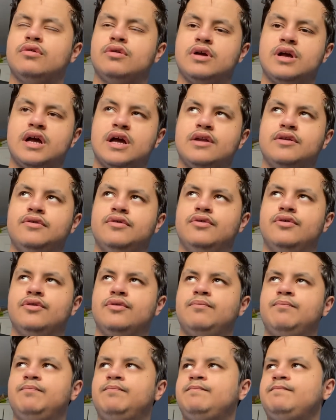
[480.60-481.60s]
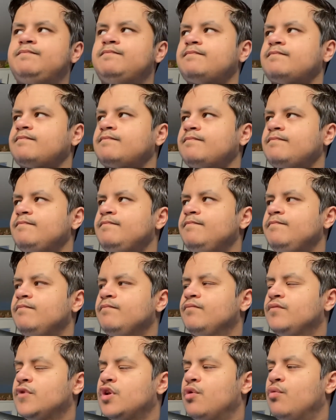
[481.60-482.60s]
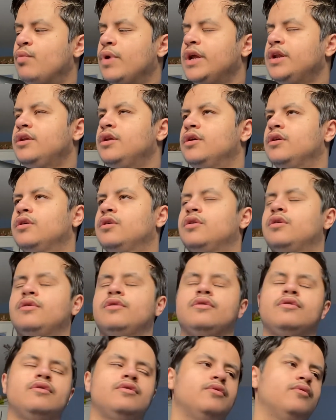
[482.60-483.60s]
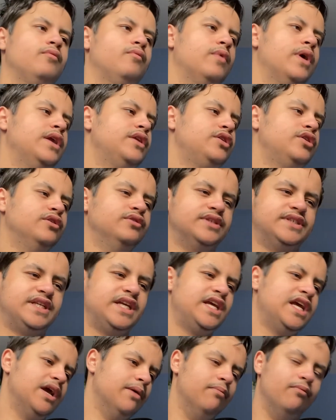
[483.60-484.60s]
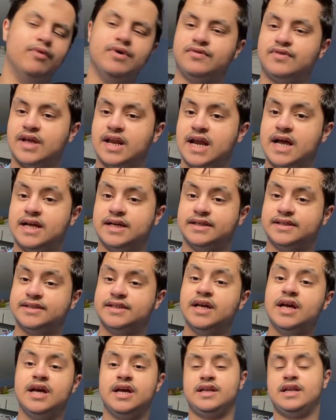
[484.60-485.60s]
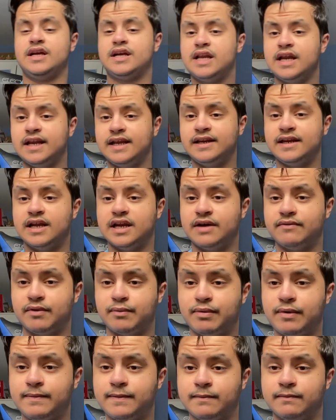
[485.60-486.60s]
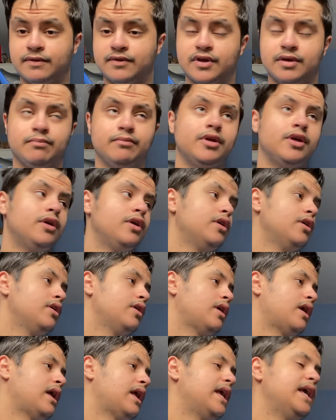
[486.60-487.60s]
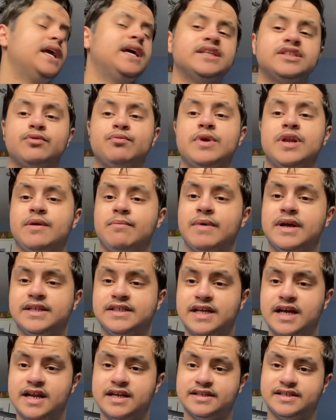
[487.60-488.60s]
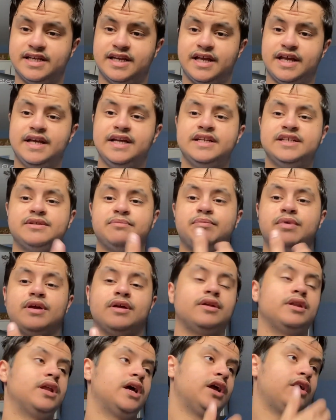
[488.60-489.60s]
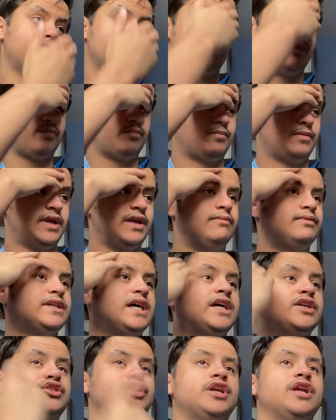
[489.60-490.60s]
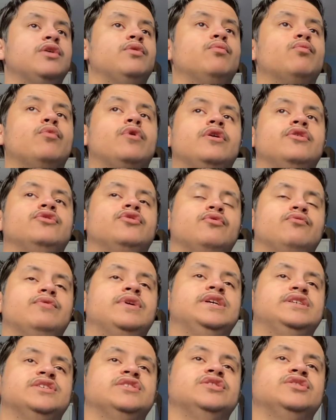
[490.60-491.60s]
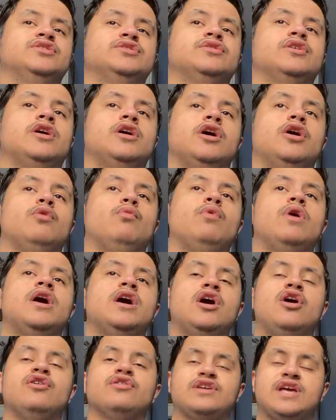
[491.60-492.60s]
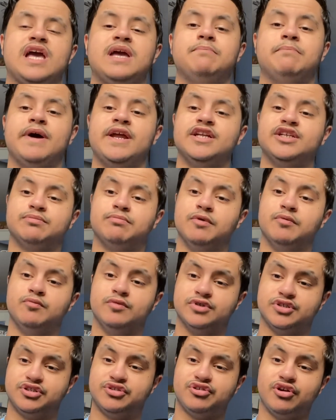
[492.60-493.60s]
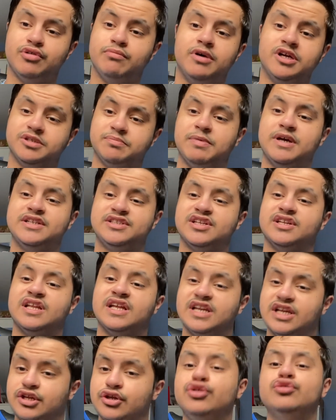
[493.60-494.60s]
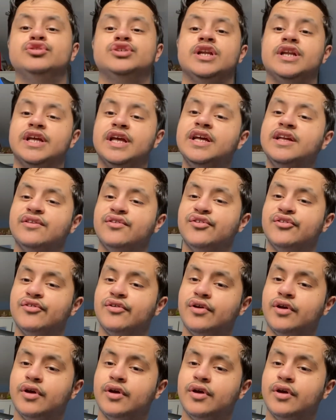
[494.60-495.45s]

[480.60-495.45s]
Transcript: And when you see him with the lads, they clearly didn't have a problem with him. He has a winning mentality. He is a bit like, he was actually one of the reasons why our game management was so much better than it usually is.